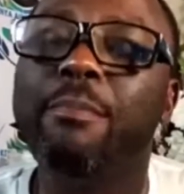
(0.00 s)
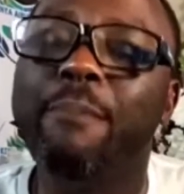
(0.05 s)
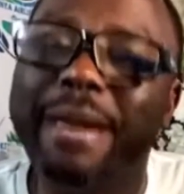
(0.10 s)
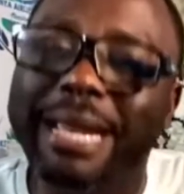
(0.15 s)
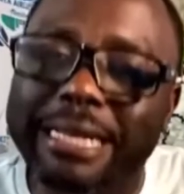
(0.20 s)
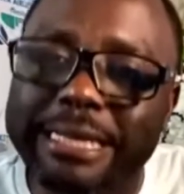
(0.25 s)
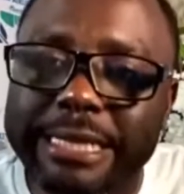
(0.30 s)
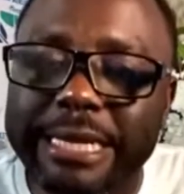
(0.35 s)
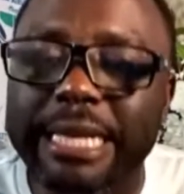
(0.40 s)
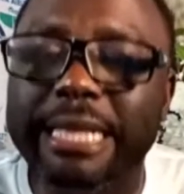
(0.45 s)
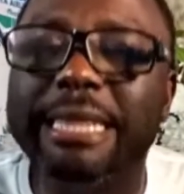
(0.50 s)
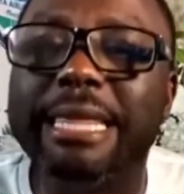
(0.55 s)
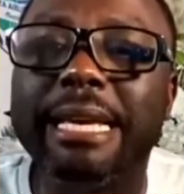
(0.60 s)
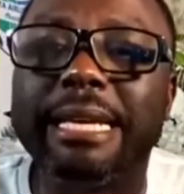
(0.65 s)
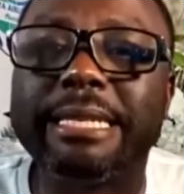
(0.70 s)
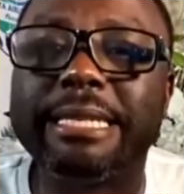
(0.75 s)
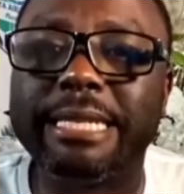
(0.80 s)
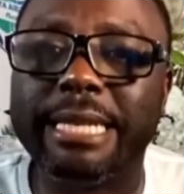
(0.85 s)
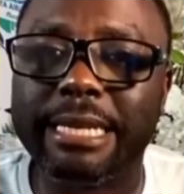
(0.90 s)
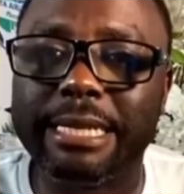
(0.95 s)
maintain
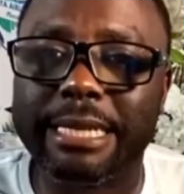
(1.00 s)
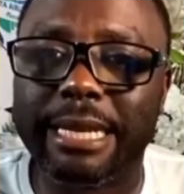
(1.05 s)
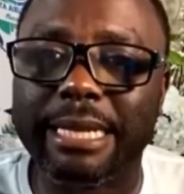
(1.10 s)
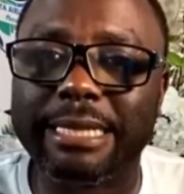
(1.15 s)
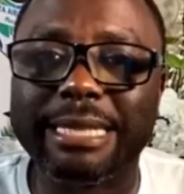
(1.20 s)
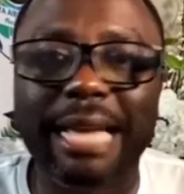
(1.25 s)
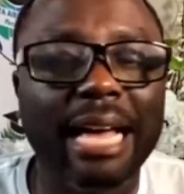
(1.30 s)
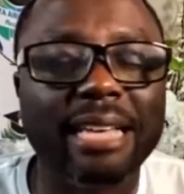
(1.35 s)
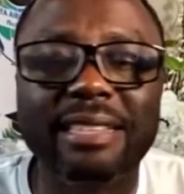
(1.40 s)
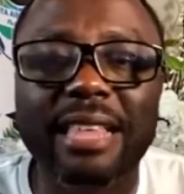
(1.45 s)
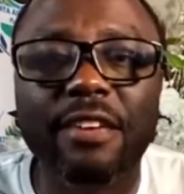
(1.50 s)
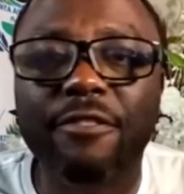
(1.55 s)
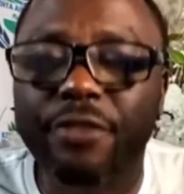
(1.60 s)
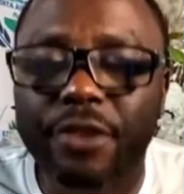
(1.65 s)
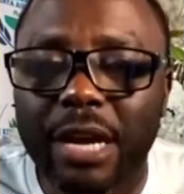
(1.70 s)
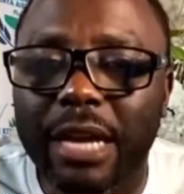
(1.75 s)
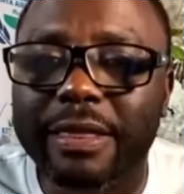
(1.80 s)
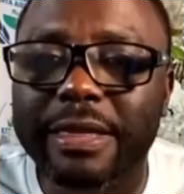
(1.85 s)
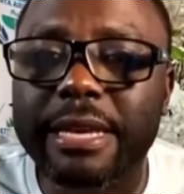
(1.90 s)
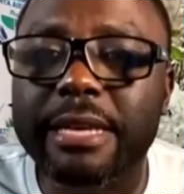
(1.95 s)
their status as they
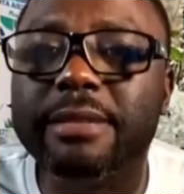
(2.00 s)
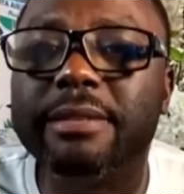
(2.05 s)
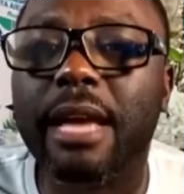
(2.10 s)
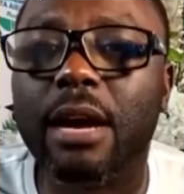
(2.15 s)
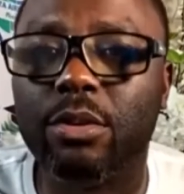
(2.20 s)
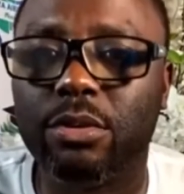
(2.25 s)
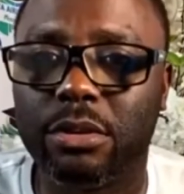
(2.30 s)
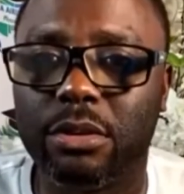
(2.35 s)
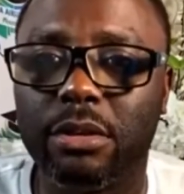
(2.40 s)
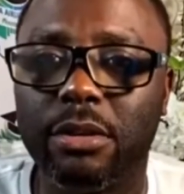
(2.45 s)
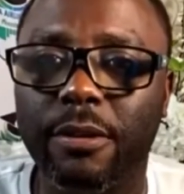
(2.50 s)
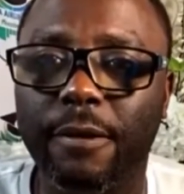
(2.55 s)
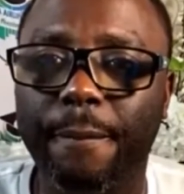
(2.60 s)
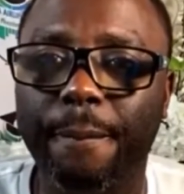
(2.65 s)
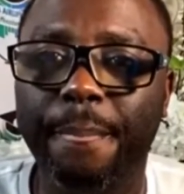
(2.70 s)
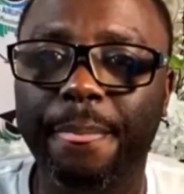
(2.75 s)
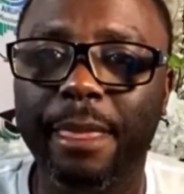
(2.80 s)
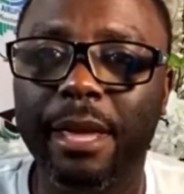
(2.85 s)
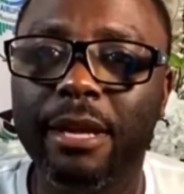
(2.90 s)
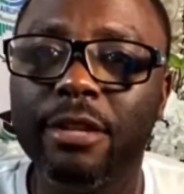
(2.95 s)
figure things out.
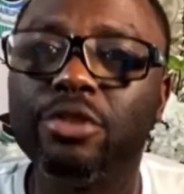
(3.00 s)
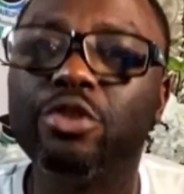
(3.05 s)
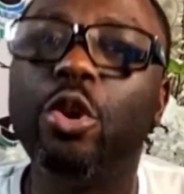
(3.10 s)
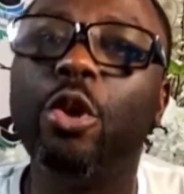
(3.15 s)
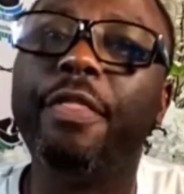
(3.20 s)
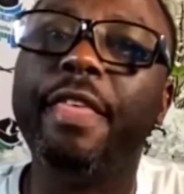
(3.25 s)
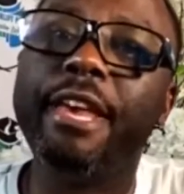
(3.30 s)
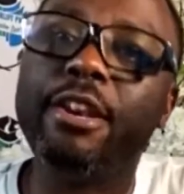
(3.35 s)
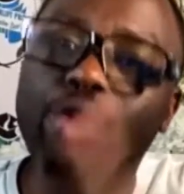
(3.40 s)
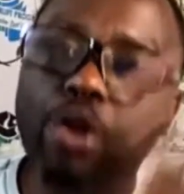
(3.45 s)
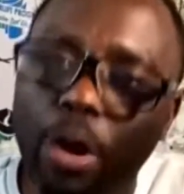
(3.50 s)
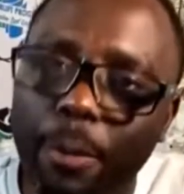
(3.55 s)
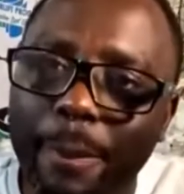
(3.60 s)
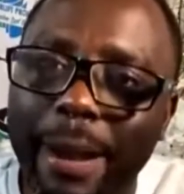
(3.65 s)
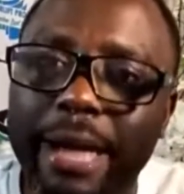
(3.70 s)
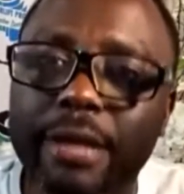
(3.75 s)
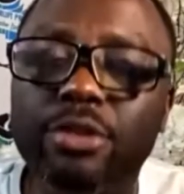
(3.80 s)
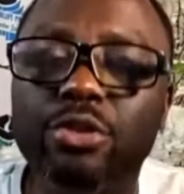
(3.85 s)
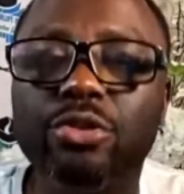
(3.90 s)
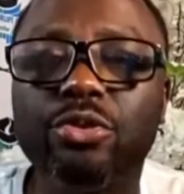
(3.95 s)
So they go
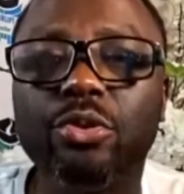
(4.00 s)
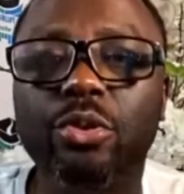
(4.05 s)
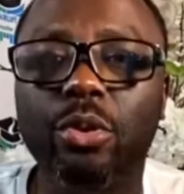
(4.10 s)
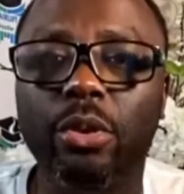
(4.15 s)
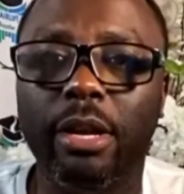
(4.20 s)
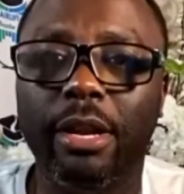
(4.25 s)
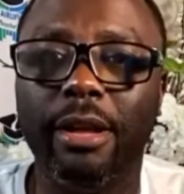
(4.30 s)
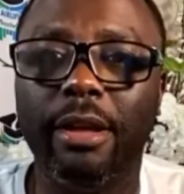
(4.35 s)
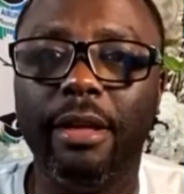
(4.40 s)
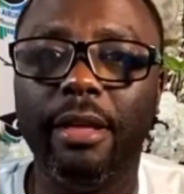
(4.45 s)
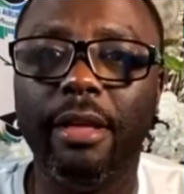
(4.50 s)
back to school.